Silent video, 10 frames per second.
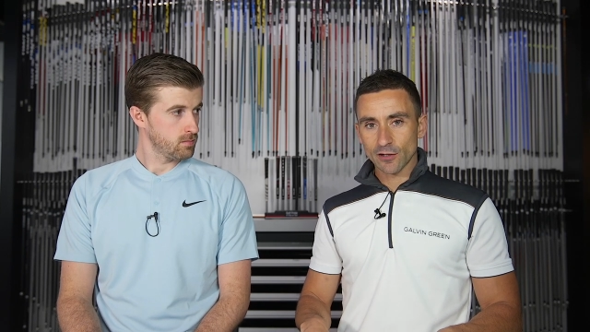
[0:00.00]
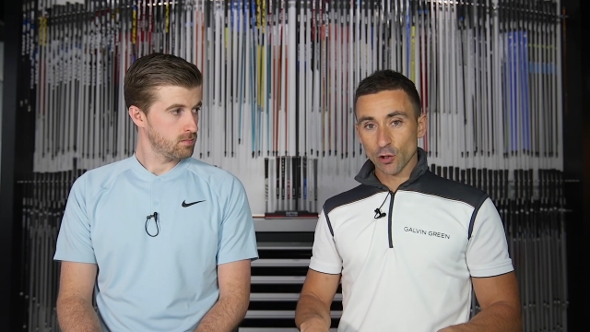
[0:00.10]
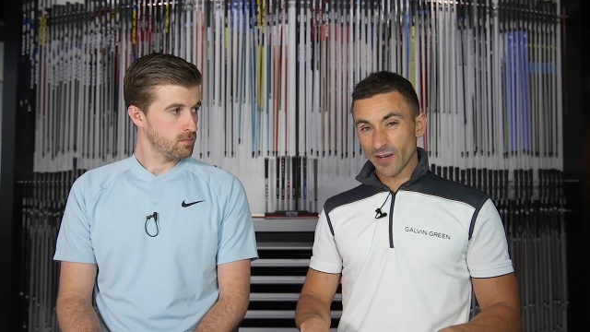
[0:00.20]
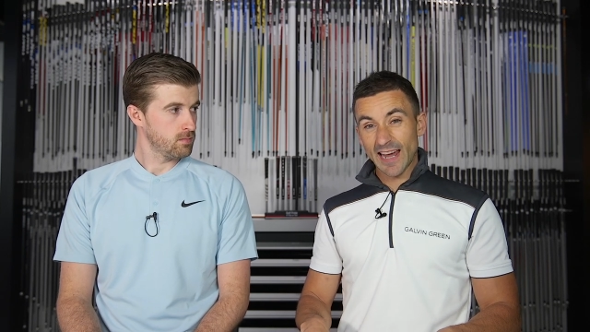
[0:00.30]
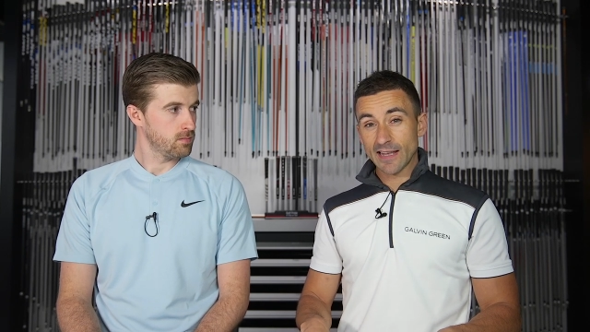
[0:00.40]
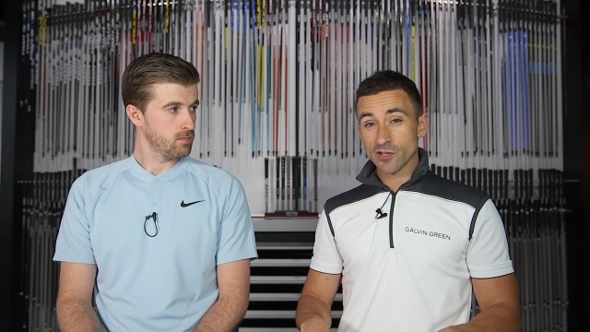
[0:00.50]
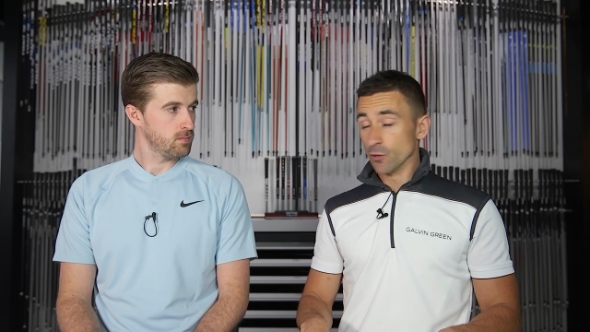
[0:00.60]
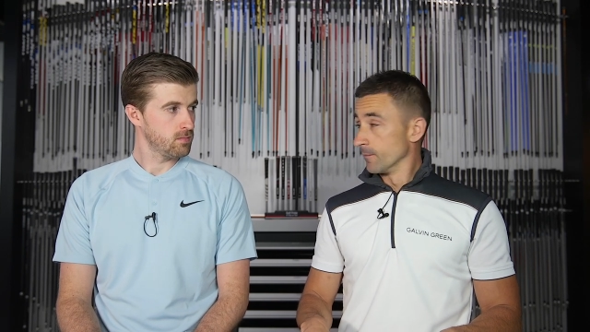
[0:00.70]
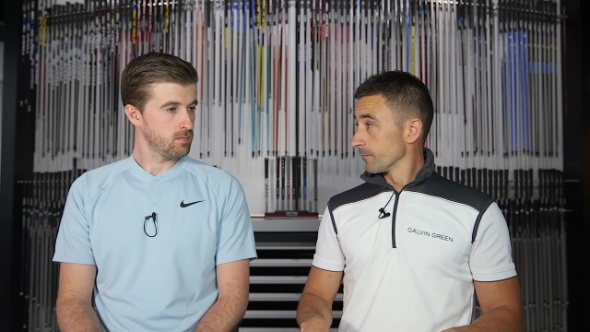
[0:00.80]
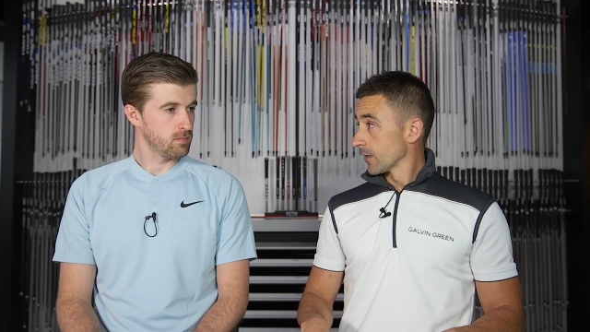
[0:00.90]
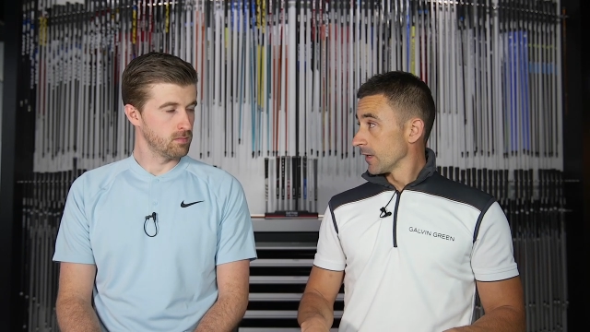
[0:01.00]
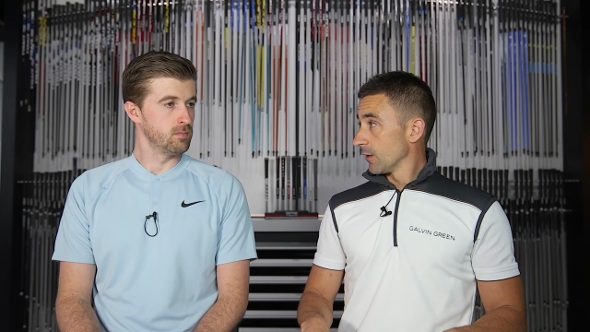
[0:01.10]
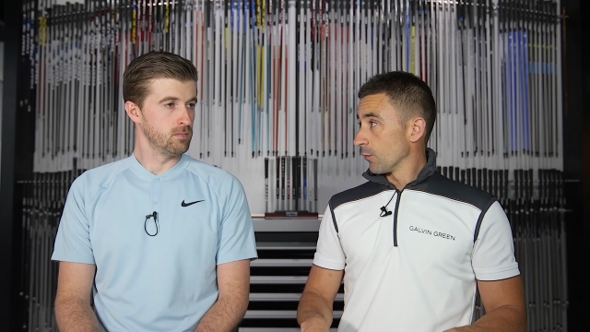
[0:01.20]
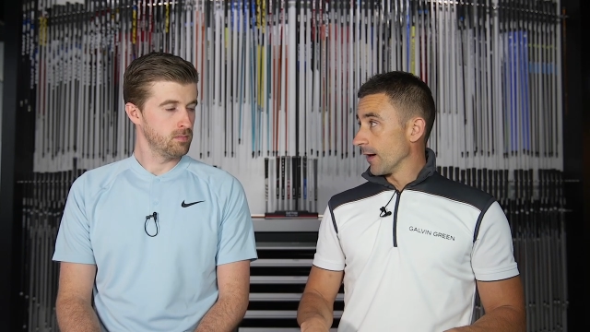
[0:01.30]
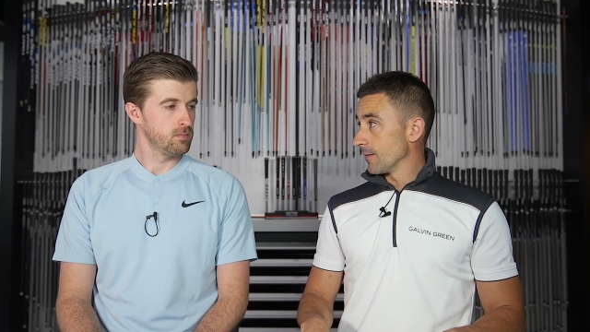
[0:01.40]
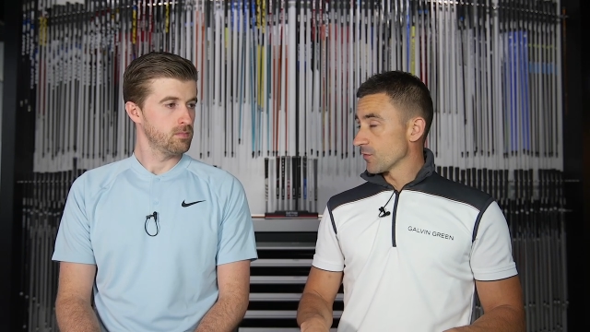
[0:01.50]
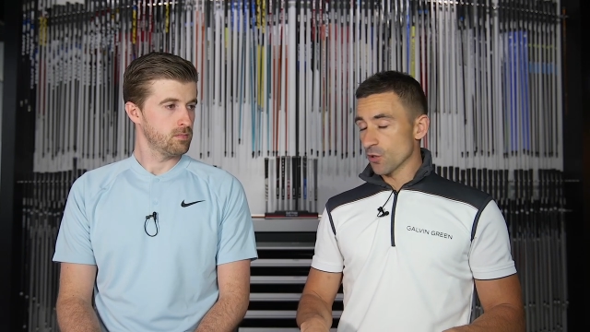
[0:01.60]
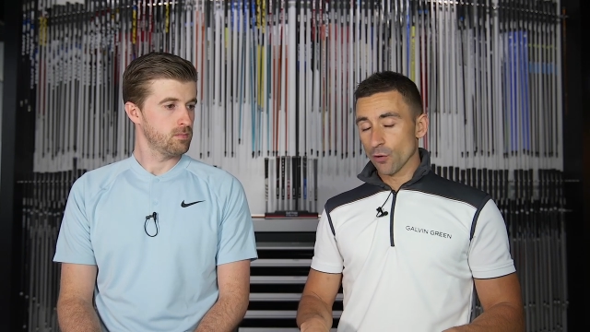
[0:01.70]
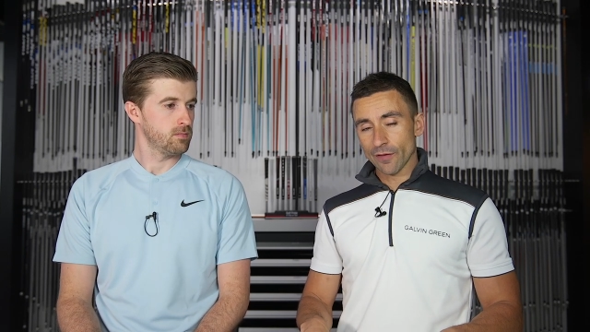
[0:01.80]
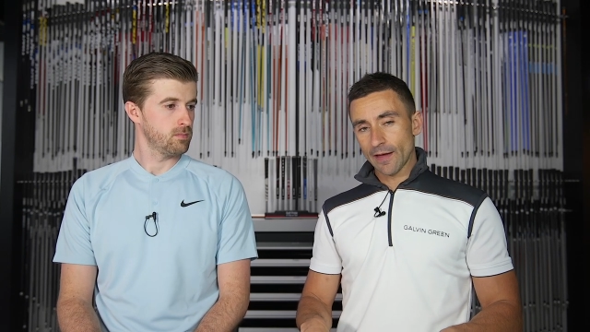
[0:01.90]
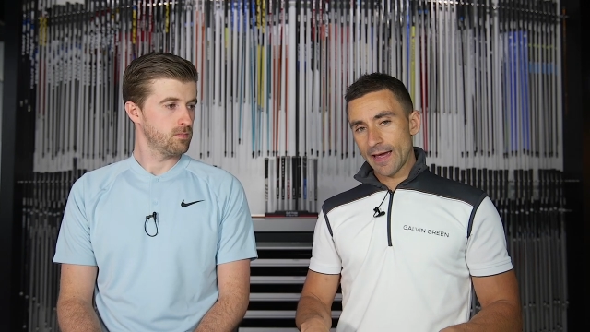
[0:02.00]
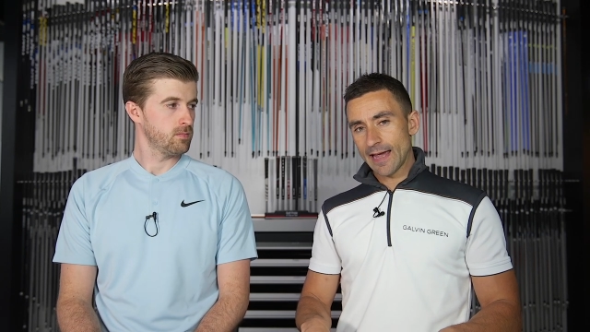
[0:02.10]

Speaker 1: called Enzo, mm -hmm. right? So the